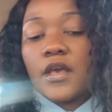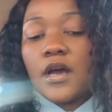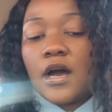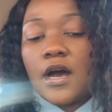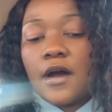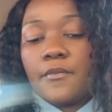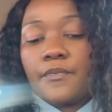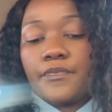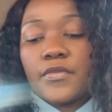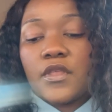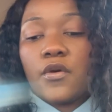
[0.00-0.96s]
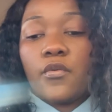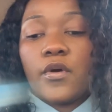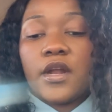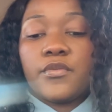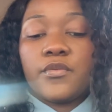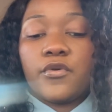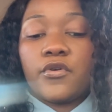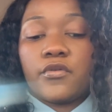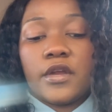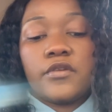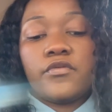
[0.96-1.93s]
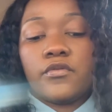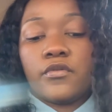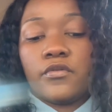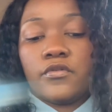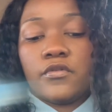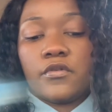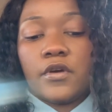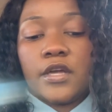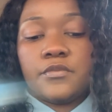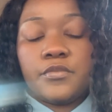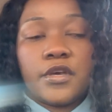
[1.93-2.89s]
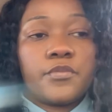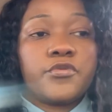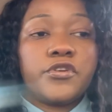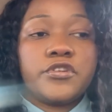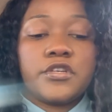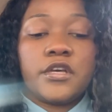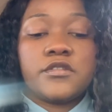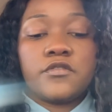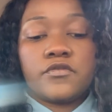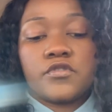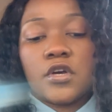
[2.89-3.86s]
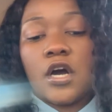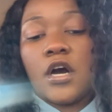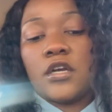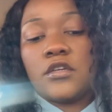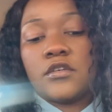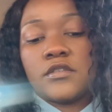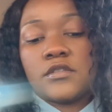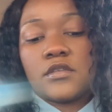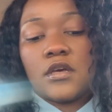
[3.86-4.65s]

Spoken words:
want to be more grateful, you know, and be appreciative to God, because